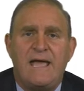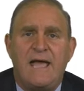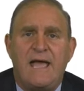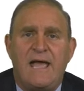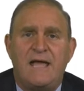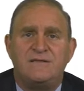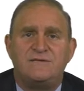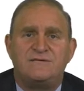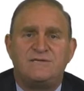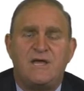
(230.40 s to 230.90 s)

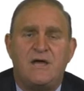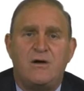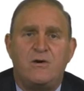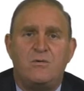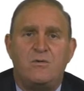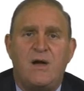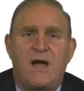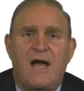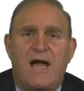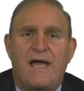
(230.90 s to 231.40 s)
And
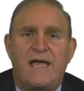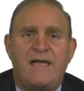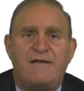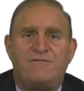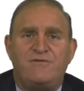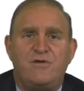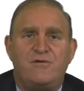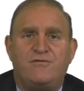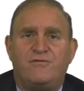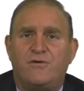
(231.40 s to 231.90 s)
so, uh,
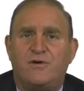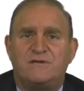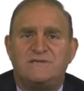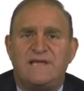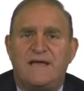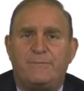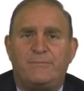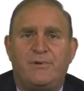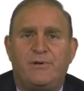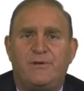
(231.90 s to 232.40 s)
if you, for
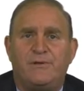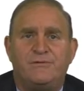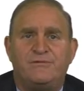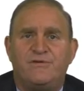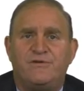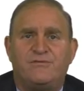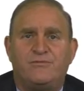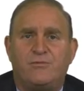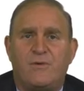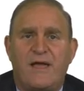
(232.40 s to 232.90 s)
example,
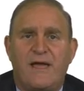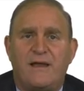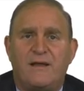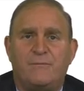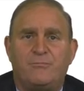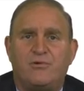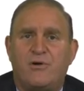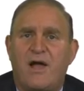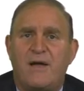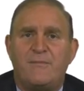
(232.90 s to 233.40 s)
just ran a
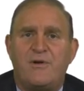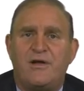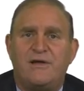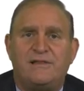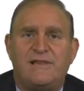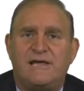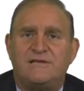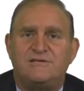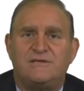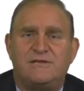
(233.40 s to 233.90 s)
primary
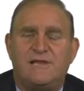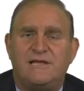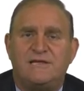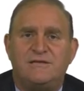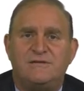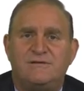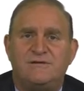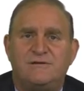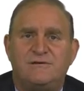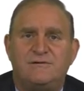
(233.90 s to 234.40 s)
election like
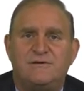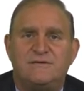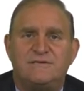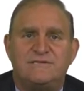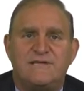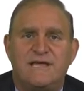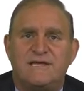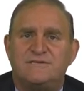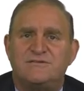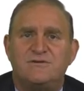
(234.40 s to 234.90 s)
you do in,
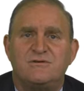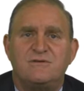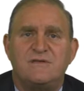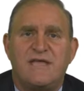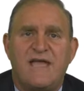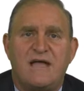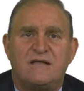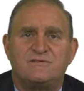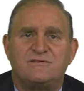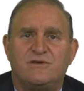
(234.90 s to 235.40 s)
say, a student
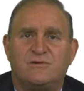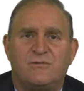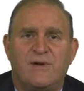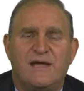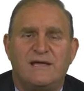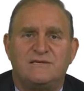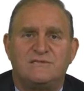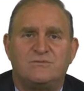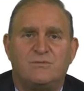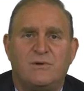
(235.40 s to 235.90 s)
council
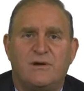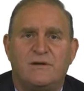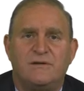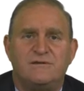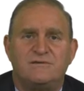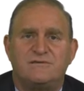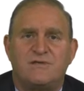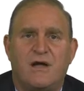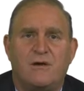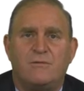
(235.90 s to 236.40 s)
race, where
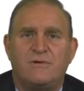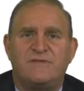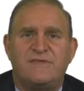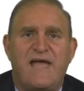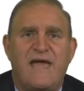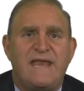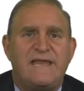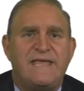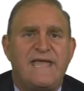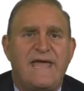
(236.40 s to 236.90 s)
you start with
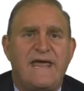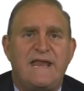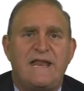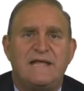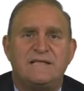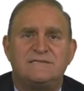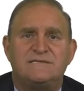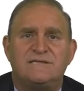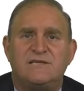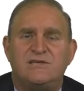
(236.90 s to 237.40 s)
10
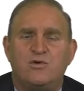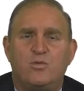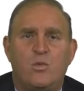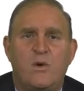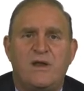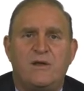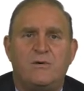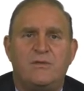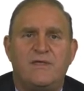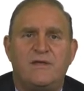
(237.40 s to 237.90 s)
candidates and you
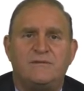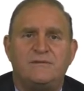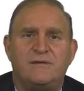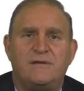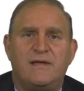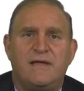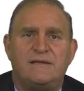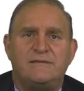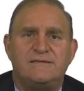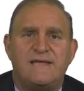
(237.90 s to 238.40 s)
winnow it,
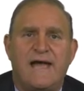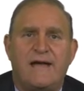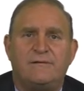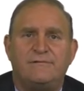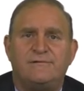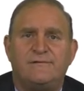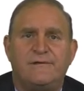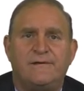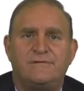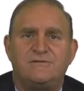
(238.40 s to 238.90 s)
it
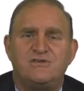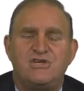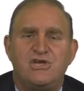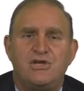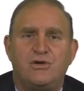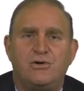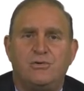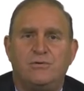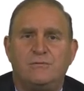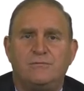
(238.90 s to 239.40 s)
down to
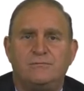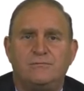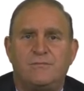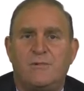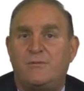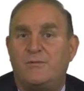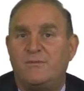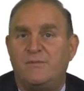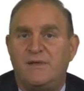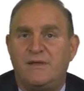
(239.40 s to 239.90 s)
two,
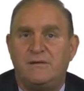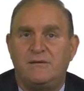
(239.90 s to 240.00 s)
what would be